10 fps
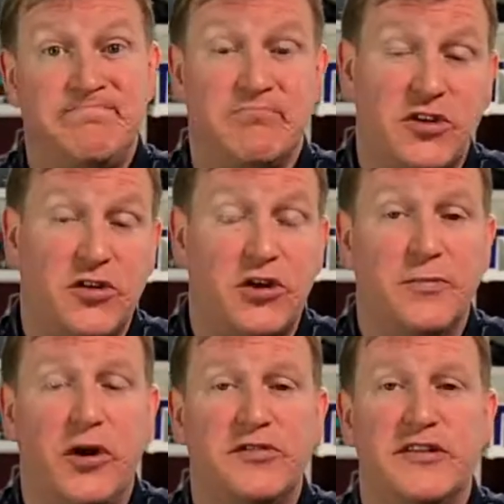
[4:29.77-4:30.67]
So you can
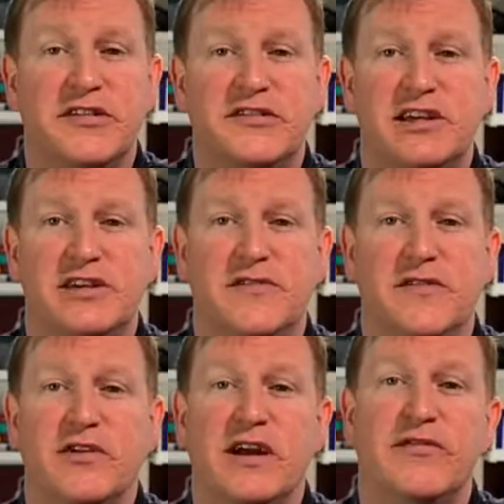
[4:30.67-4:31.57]
post to this section for
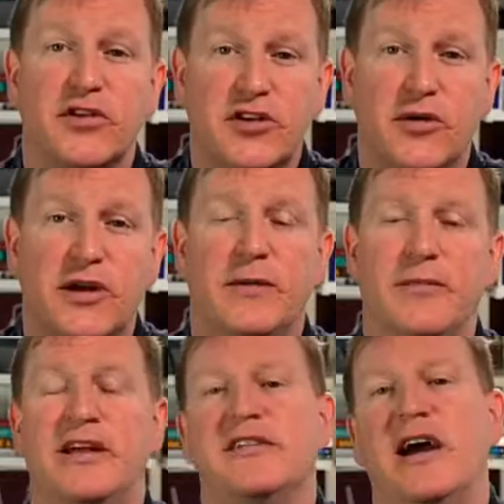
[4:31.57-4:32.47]
free if your towing
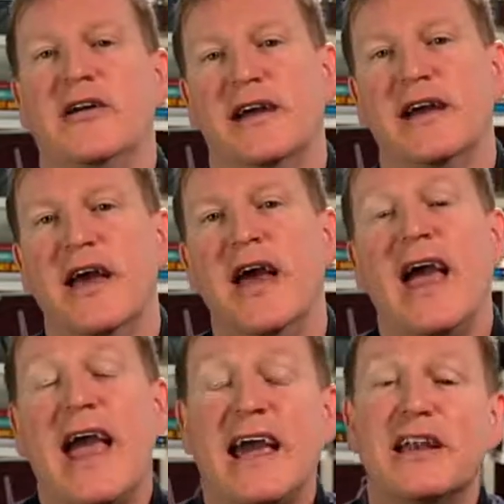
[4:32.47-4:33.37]
company is hiring.
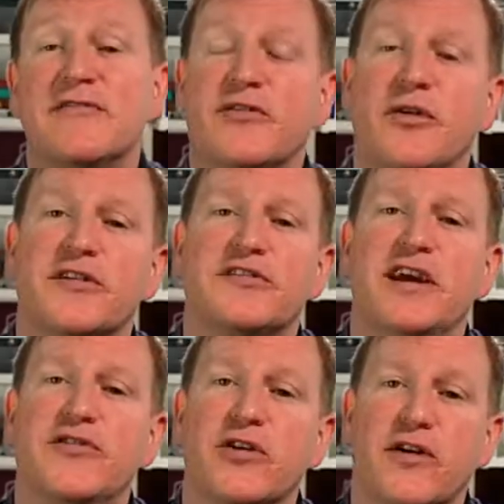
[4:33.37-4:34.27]
And of course,
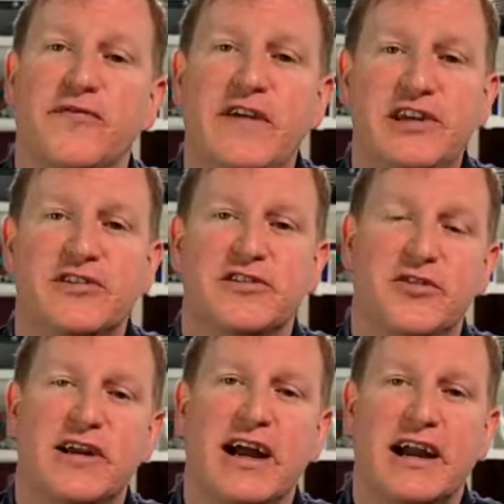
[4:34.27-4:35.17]
if you're a featured
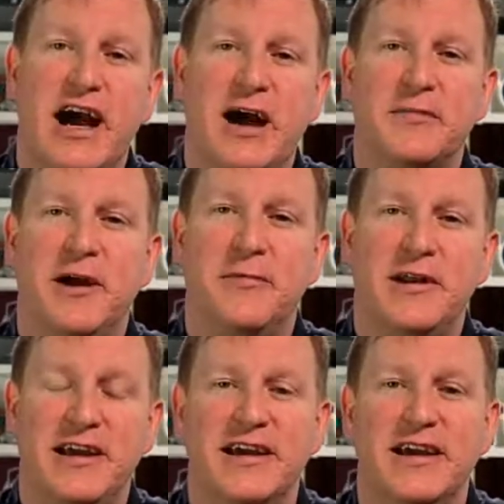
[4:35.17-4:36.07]
Towing.com
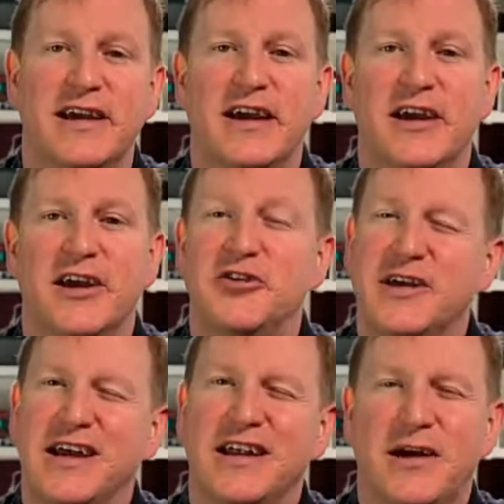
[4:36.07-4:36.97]
company, you
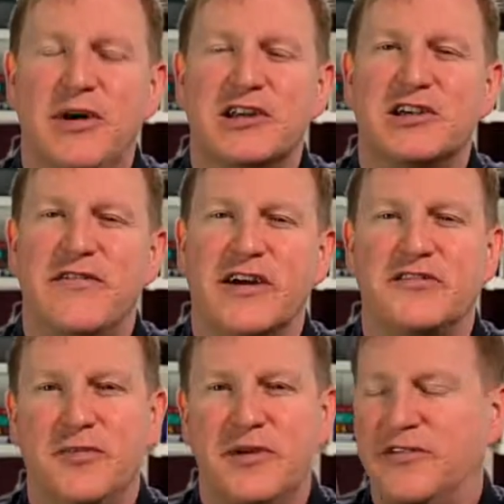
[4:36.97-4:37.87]
get a bunch of
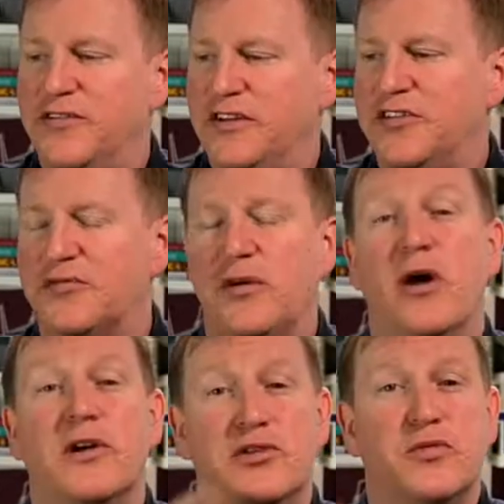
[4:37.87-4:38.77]
extra benefits as well,
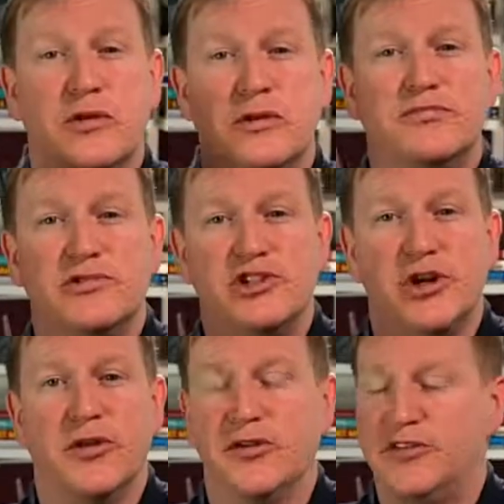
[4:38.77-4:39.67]
which we'll show
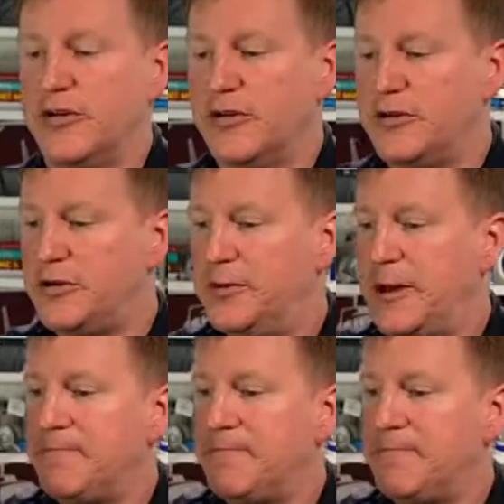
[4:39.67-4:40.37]
those here in a little bit.